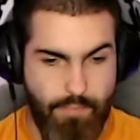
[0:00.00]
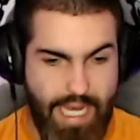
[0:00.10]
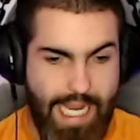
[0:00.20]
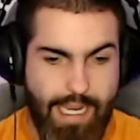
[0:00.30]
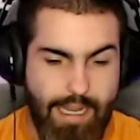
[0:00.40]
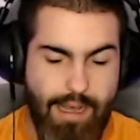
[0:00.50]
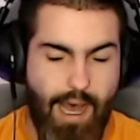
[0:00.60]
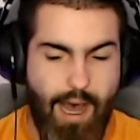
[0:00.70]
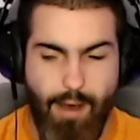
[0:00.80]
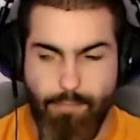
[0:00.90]
been.
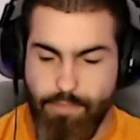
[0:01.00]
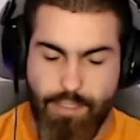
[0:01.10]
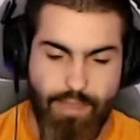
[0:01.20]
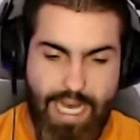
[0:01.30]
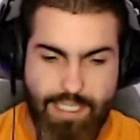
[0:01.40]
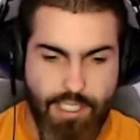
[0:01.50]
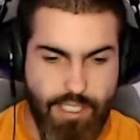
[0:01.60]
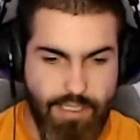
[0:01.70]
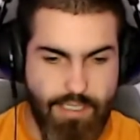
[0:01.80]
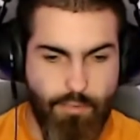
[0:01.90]
So that's
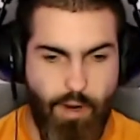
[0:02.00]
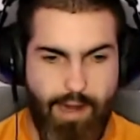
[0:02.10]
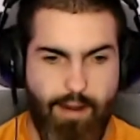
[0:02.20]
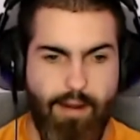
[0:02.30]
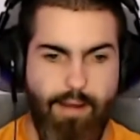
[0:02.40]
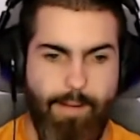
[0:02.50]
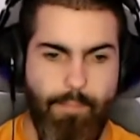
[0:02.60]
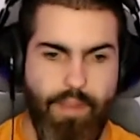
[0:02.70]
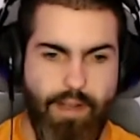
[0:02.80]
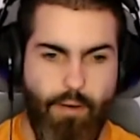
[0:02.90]
just where
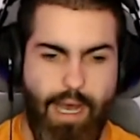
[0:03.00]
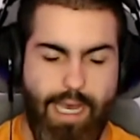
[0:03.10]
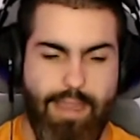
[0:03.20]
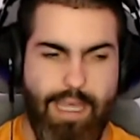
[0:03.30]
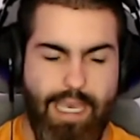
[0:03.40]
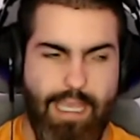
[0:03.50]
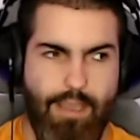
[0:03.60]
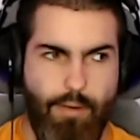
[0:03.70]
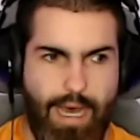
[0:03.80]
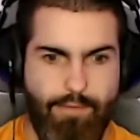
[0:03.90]
I think
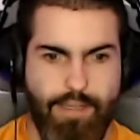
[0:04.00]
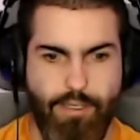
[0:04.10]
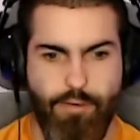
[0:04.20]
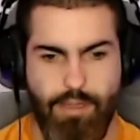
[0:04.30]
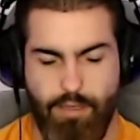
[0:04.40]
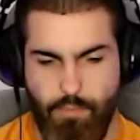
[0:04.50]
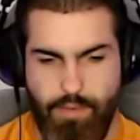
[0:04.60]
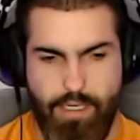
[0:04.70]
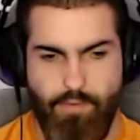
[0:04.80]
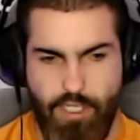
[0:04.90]
you have to do a little
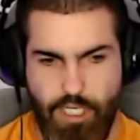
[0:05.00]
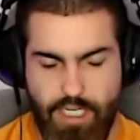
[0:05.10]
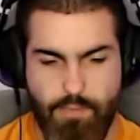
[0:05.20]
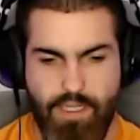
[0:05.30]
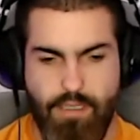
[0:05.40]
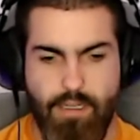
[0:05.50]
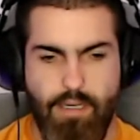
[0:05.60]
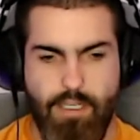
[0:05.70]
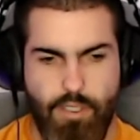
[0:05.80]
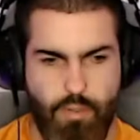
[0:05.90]
bit of adjustment
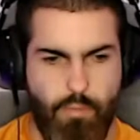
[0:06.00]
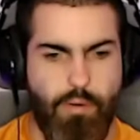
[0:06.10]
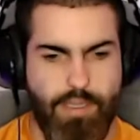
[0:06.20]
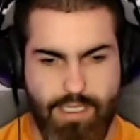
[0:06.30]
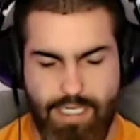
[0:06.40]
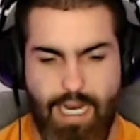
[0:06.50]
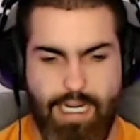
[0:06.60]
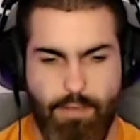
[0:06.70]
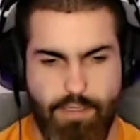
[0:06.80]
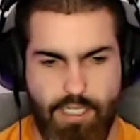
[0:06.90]
to put this guy in
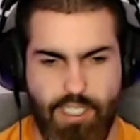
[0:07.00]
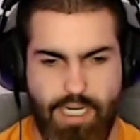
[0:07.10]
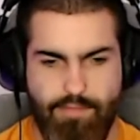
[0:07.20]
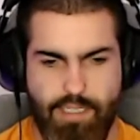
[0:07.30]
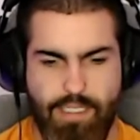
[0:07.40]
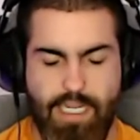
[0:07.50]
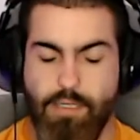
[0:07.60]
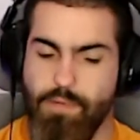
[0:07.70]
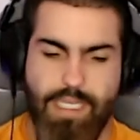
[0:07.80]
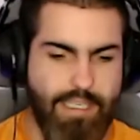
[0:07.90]
a position to have success,
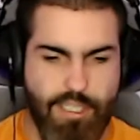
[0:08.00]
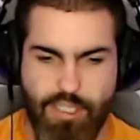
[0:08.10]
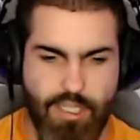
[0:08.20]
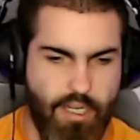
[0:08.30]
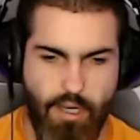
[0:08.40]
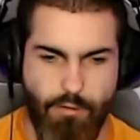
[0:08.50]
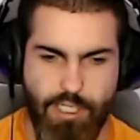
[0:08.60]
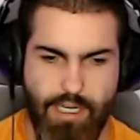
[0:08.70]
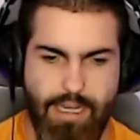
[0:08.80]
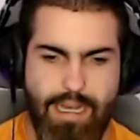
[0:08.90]
but that's just good
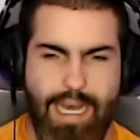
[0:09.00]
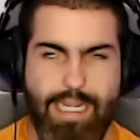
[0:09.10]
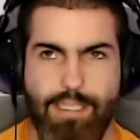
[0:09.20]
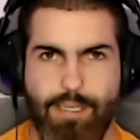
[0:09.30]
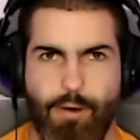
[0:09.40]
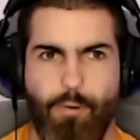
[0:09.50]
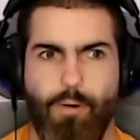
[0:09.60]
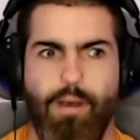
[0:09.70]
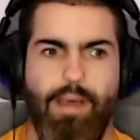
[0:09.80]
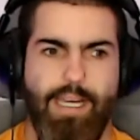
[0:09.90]
coaching. And so
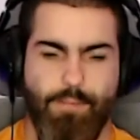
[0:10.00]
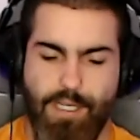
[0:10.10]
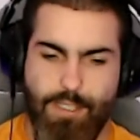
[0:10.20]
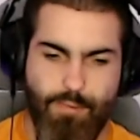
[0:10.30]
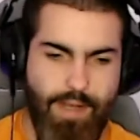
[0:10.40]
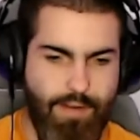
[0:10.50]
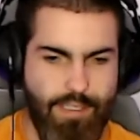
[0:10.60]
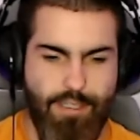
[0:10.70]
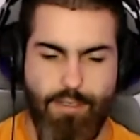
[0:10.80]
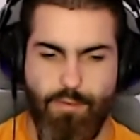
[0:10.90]
as much as we have
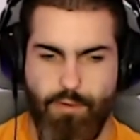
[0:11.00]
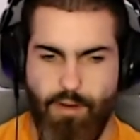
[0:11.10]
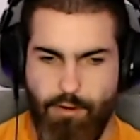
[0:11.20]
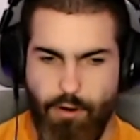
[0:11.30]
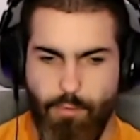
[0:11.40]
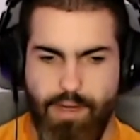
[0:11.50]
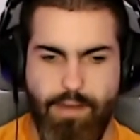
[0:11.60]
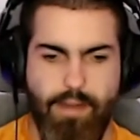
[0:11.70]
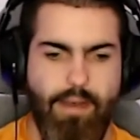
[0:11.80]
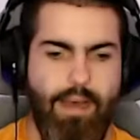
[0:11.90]
concerns with Greg
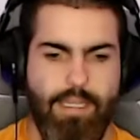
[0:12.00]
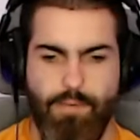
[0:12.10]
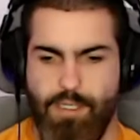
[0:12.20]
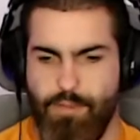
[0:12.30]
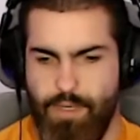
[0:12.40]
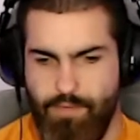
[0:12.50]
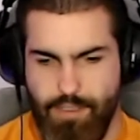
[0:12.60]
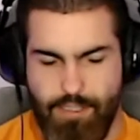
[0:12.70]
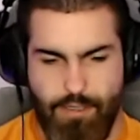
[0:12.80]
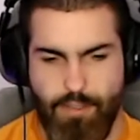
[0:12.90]
Roman, as much as we have
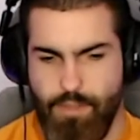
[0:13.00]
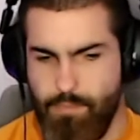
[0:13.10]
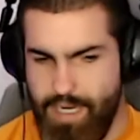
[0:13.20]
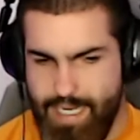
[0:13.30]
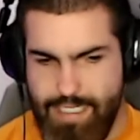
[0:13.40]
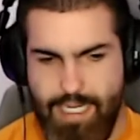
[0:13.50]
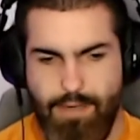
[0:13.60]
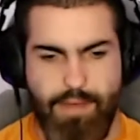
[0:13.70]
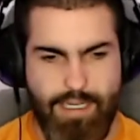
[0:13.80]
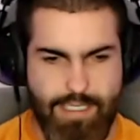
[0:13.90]
concerns with the pass
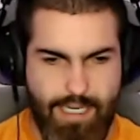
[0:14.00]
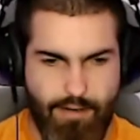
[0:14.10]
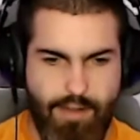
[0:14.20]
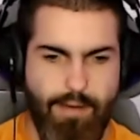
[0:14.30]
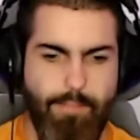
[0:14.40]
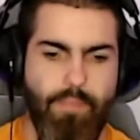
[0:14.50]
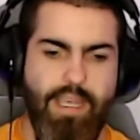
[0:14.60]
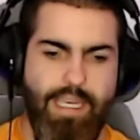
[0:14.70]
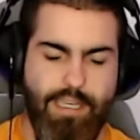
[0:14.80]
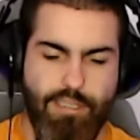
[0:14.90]
game, etc.,
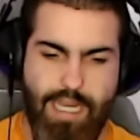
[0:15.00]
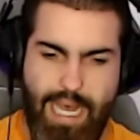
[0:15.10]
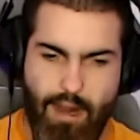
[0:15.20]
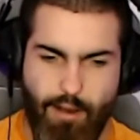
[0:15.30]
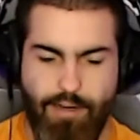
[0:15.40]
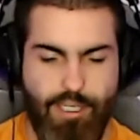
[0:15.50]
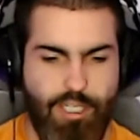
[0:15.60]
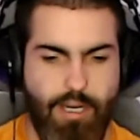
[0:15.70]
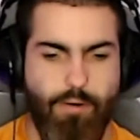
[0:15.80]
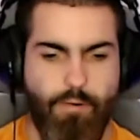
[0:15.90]
he has already
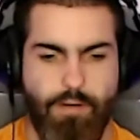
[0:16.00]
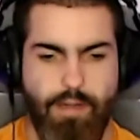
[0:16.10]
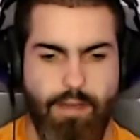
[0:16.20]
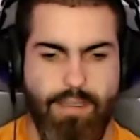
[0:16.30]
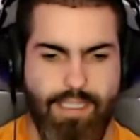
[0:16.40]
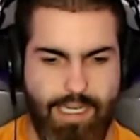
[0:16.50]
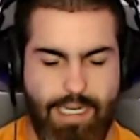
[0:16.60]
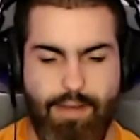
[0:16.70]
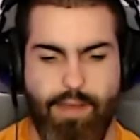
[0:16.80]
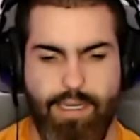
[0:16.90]
shown
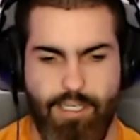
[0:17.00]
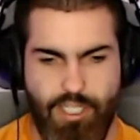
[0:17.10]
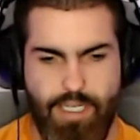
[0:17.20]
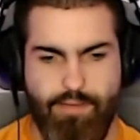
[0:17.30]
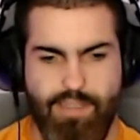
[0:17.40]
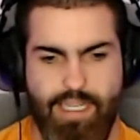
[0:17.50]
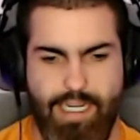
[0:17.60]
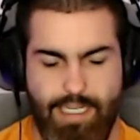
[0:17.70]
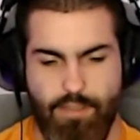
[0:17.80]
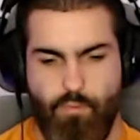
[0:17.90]
significant shifts in
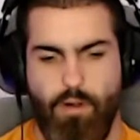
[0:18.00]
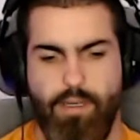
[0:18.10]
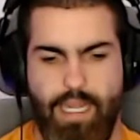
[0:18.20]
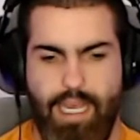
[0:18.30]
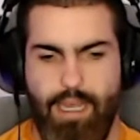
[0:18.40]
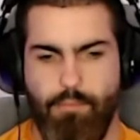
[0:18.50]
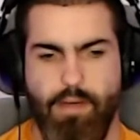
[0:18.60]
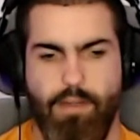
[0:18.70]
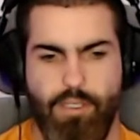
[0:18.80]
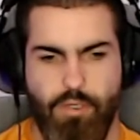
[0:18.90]
his run game
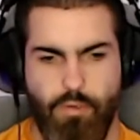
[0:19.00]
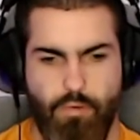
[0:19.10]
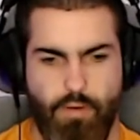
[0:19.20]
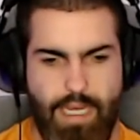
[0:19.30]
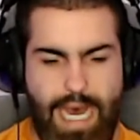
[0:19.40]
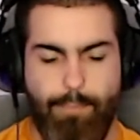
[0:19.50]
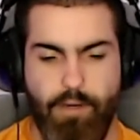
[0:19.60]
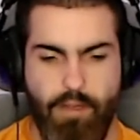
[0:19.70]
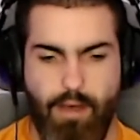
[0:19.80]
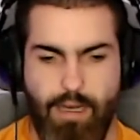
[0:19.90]
to
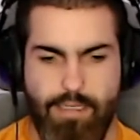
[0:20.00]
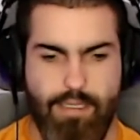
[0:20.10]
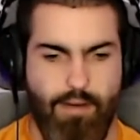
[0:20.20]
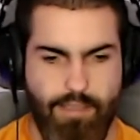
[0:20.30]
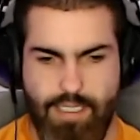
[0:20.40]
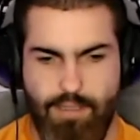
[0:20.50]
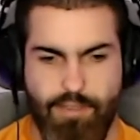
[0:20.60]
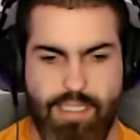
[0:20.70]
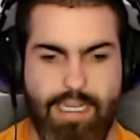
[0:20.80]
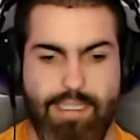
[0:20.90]
capitalize on skill
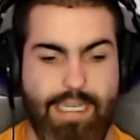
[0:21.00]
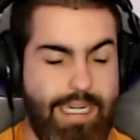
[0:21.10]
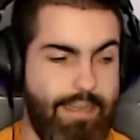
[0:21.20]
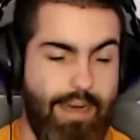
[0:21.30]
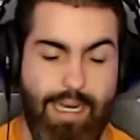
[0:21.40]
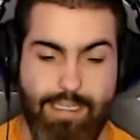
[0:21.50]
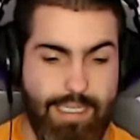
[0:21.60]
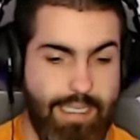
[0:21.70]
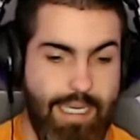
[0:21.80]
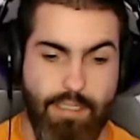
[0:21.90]
sets. And I
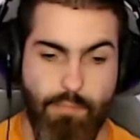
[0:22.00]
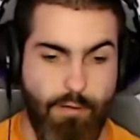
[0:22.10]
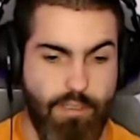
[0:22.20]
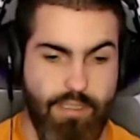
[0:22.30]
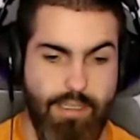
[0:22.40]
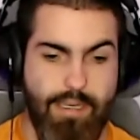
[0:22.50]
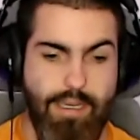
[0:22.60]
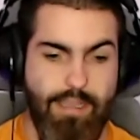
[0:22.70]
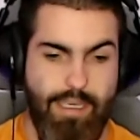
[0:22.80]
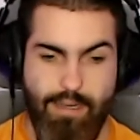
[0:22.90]
say that's mostly
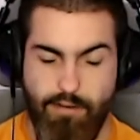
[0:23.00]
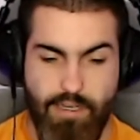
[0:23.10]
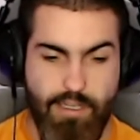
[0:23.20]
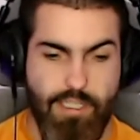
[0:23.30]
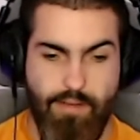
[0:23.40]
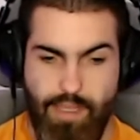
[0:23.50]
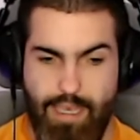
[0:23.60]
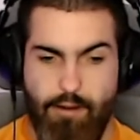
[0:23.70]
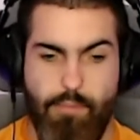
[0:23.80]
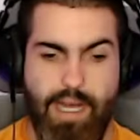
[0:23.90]
the introduction of the
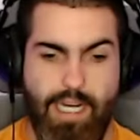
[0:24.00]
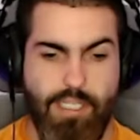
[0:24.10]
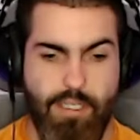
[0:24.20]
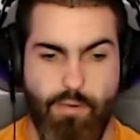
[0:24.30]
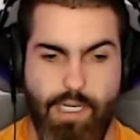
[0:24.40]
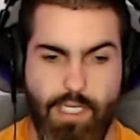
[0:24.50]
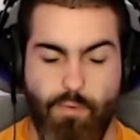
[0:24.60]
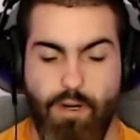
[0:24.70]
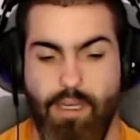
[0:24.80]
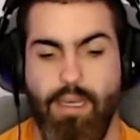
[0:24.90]
counter bash in
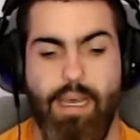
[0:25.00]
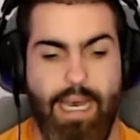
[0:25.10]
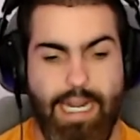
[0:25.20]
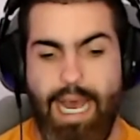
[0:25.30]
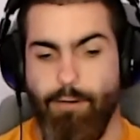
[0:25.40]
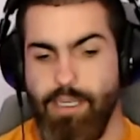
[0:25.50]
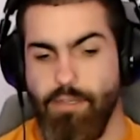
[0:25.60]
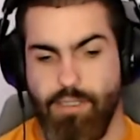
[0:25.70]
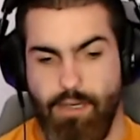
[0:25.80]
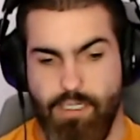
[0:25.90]
2020 and how he
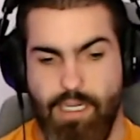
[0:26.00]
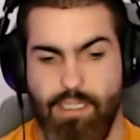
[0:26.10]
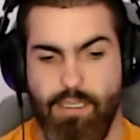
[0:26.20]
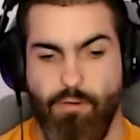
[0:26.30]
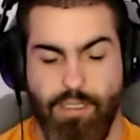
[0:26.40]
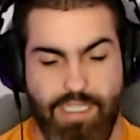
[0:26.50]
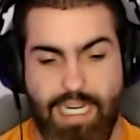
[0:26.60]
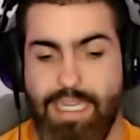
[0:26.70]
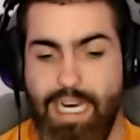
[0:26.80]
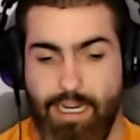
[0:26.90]
used outside zone to
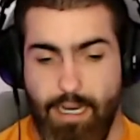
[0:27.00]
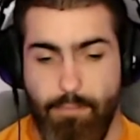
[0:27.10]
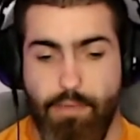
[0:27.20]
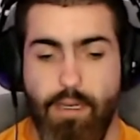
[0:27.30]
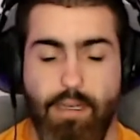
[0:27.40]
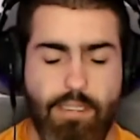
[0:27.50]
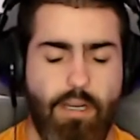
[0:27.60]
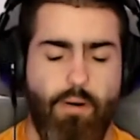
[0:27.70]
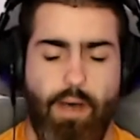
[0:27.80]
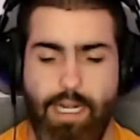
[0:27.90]
set that up.
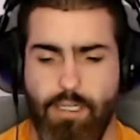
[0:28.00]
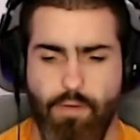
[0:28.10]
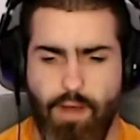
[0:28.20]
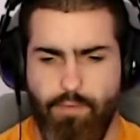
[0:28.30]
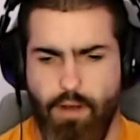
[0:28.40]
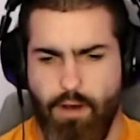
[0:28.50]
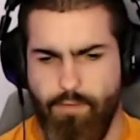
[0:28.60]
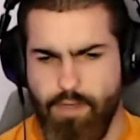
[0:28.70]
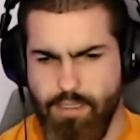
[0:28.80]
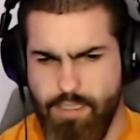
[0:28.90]
So I do have
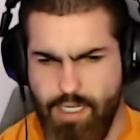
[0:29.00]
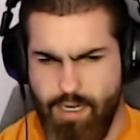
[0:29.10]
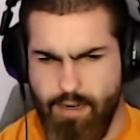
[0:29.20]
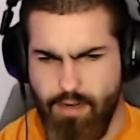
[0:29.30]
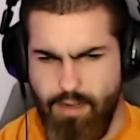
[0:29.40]
confidence there.